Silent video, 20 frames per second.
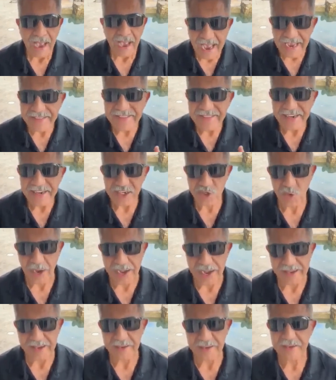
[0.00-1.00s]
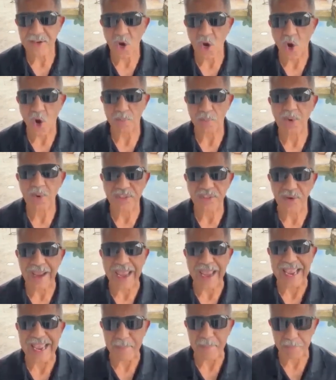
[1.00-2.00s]
I did a training called Brother
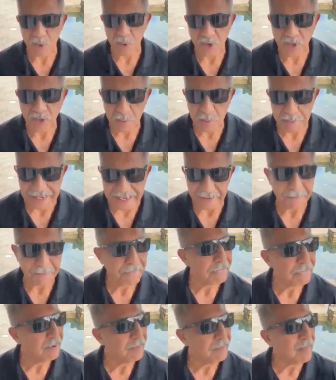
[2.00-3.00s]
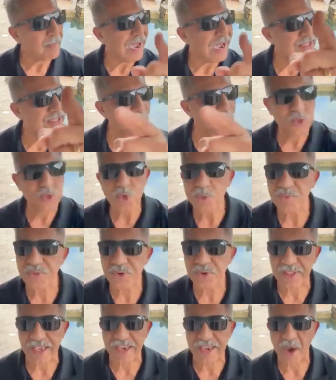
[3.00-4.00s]
A and Brother B. My Zoom
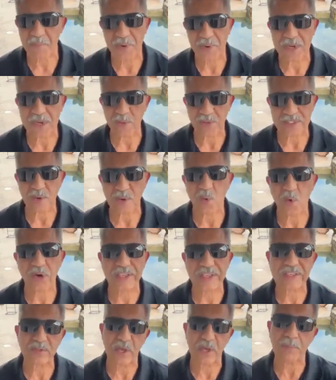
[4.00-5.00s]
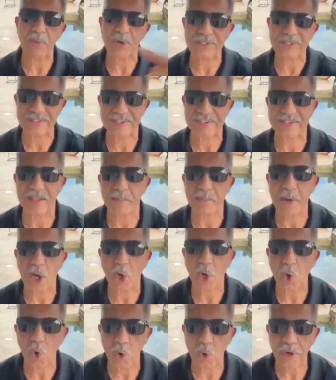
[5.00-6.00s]
for the company wasn't working, so I posted it on
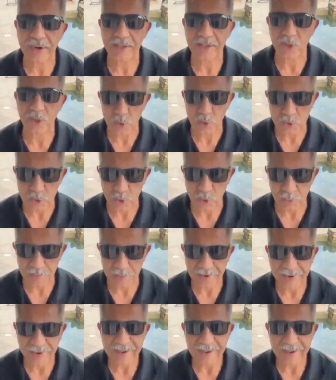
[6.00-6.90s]
my own YouTube.